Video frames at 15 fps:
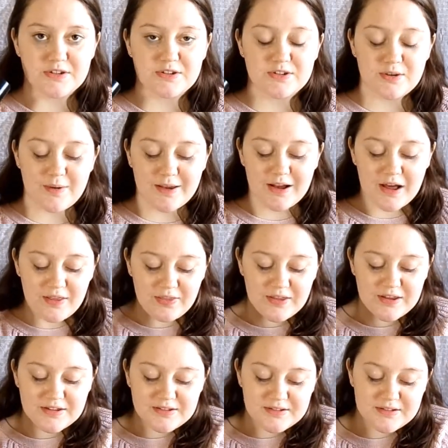So I got
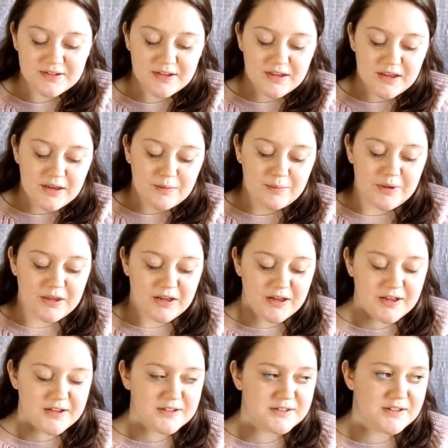this
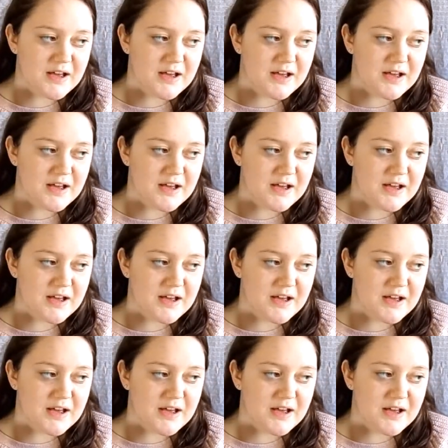because